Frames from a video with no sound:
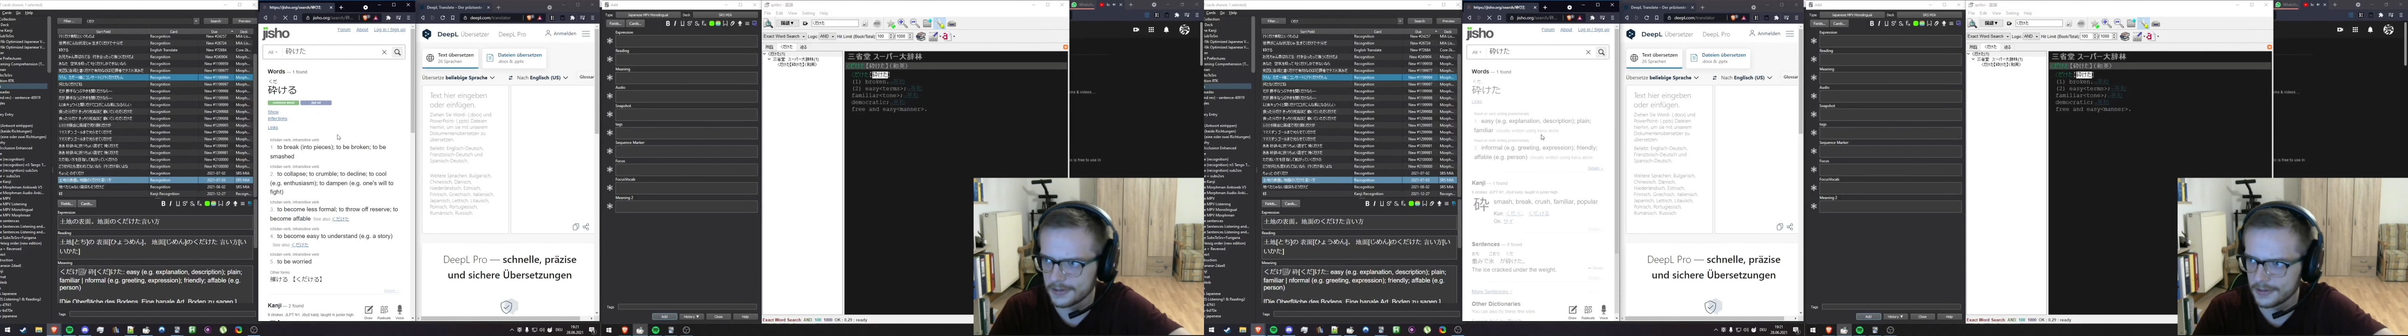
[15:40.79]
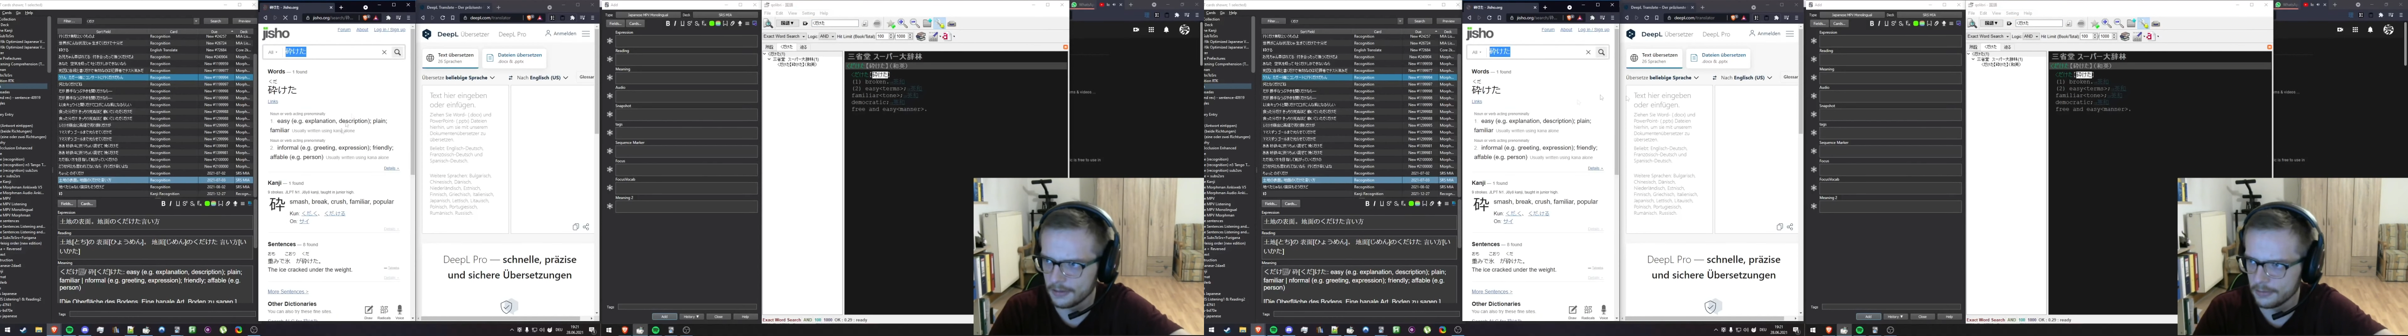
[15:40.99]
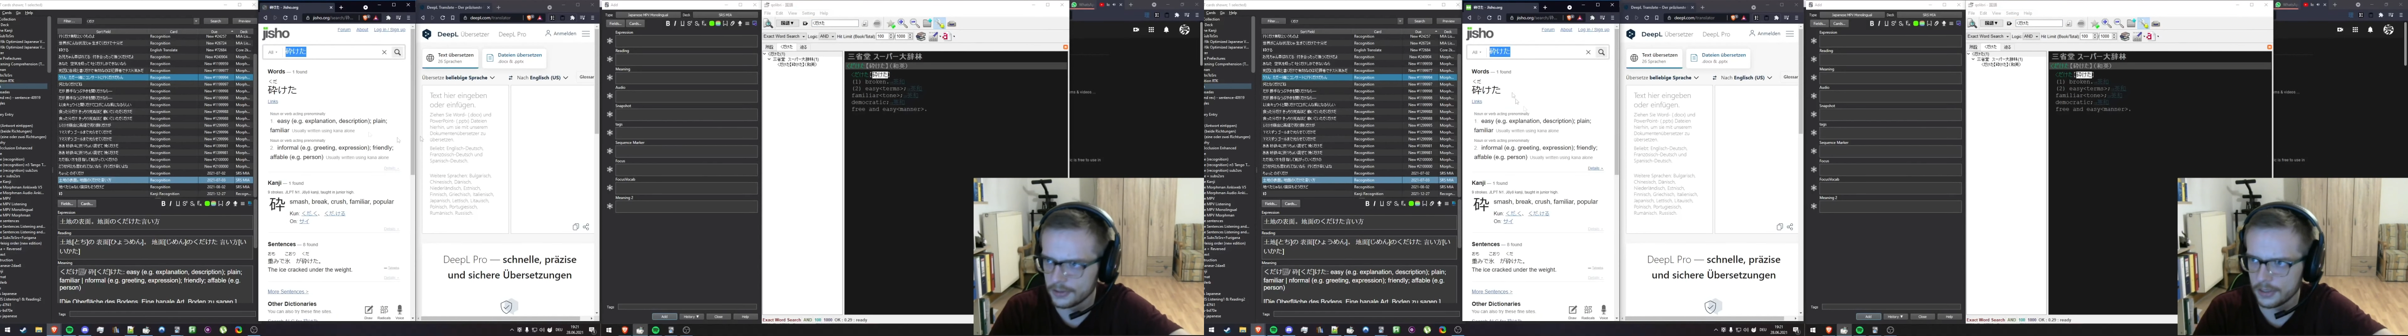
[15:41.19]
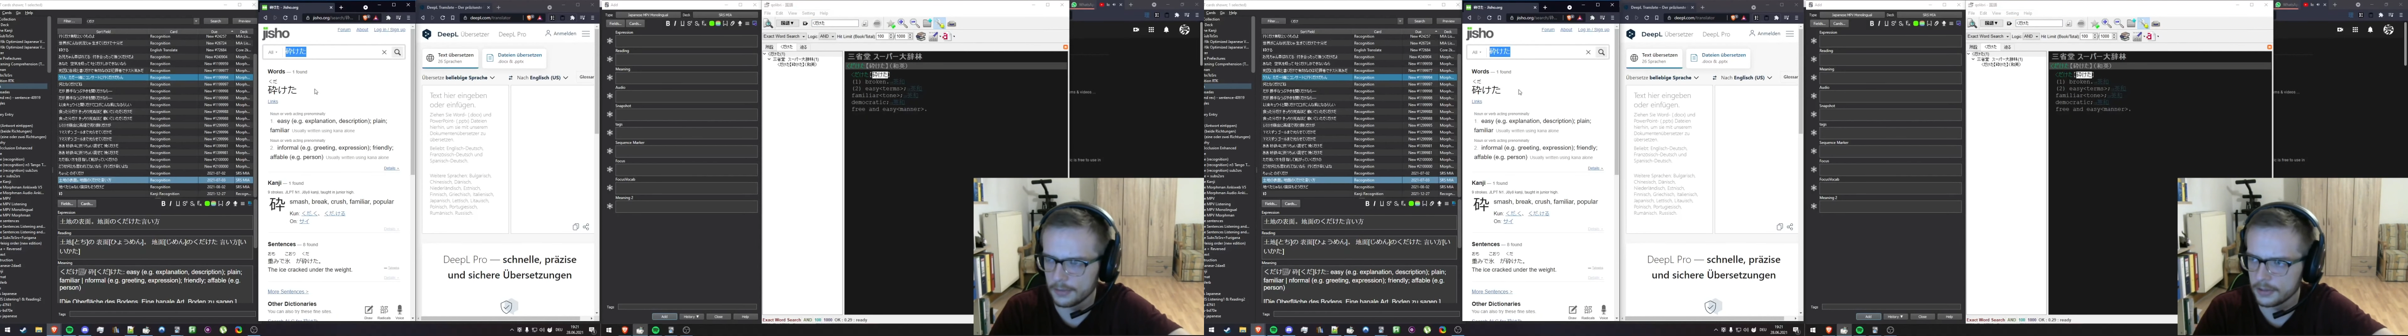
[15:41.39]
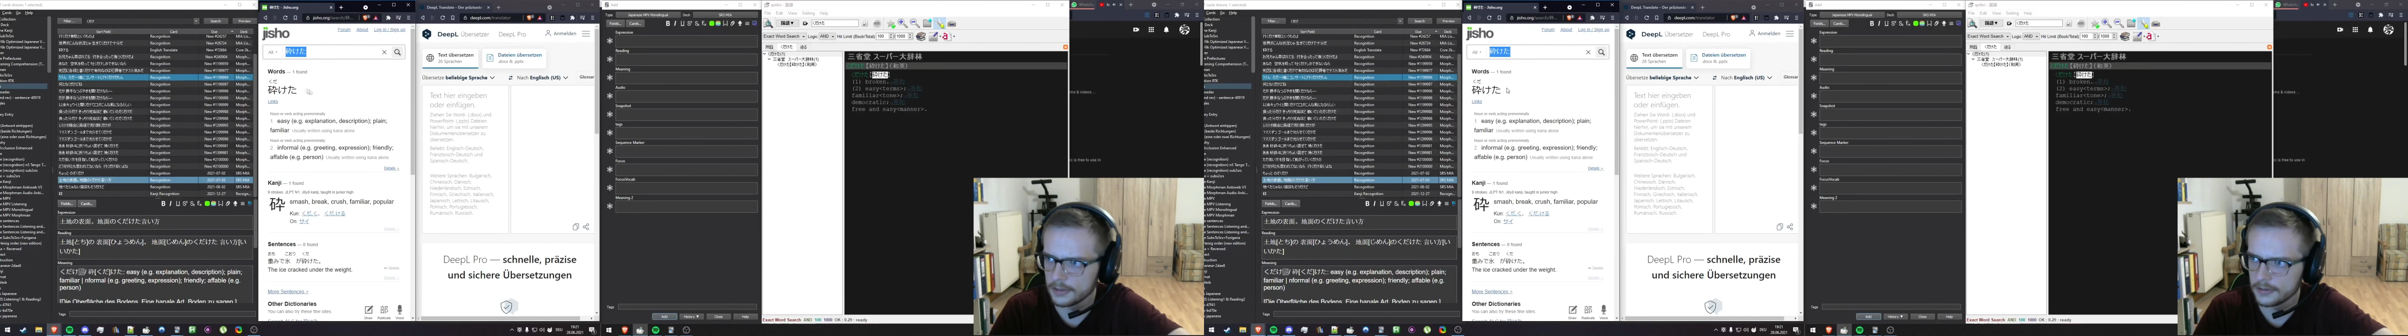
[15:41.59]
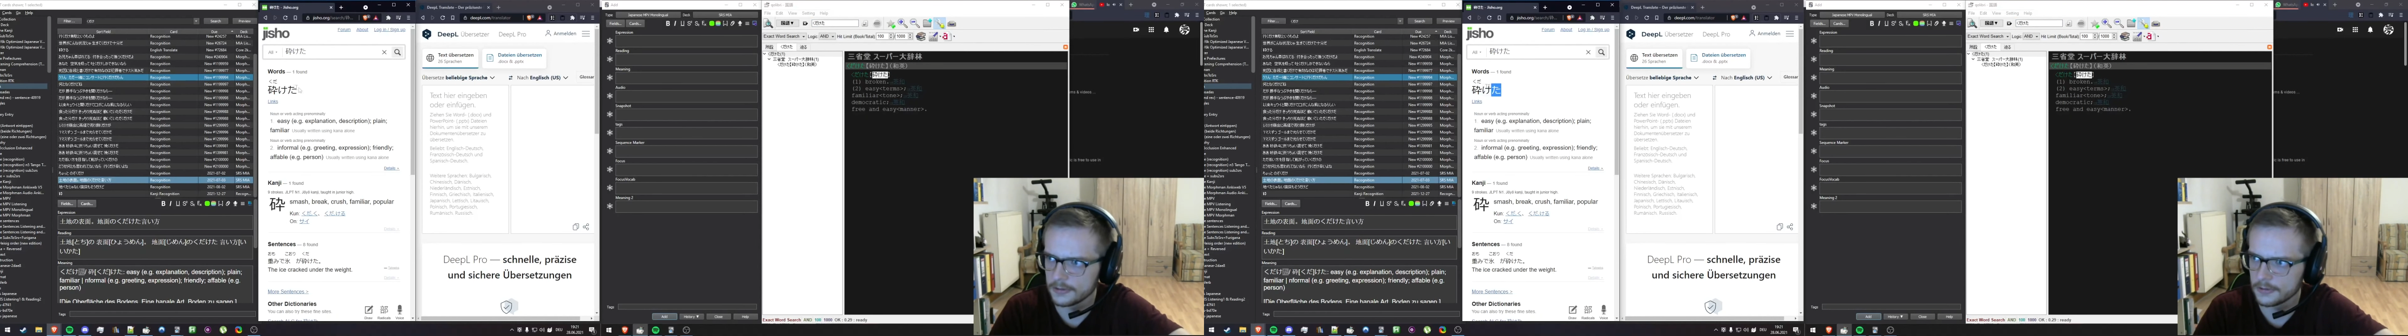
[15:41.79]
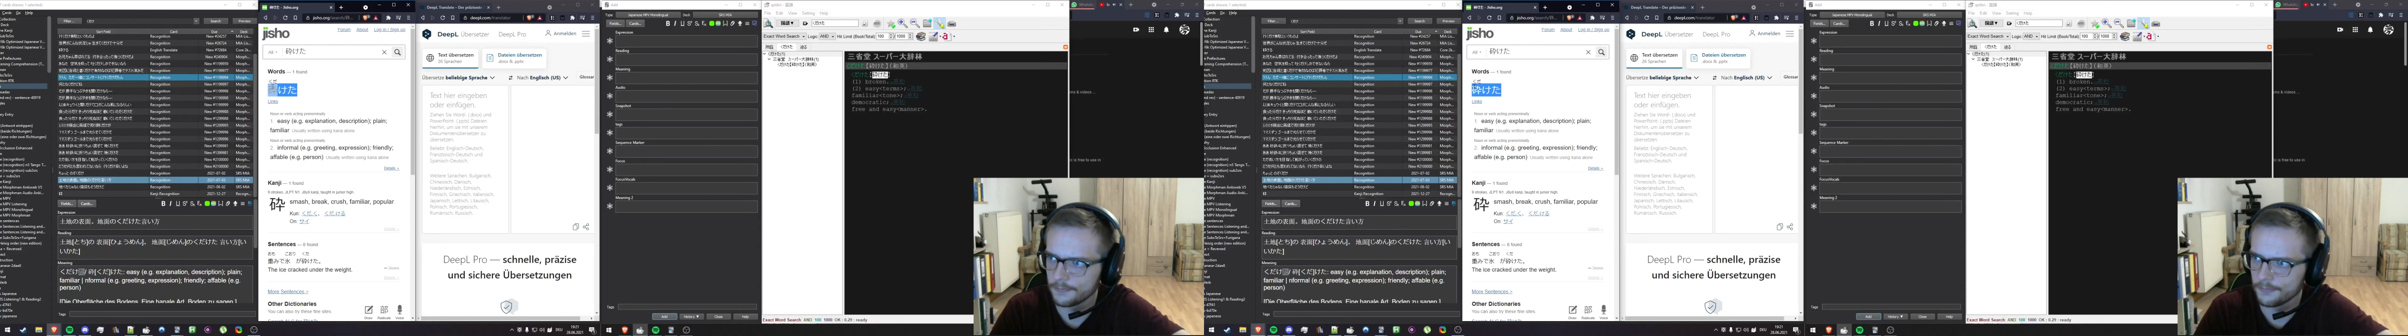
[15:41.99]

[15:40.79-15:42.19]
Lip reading: the same in Japanese.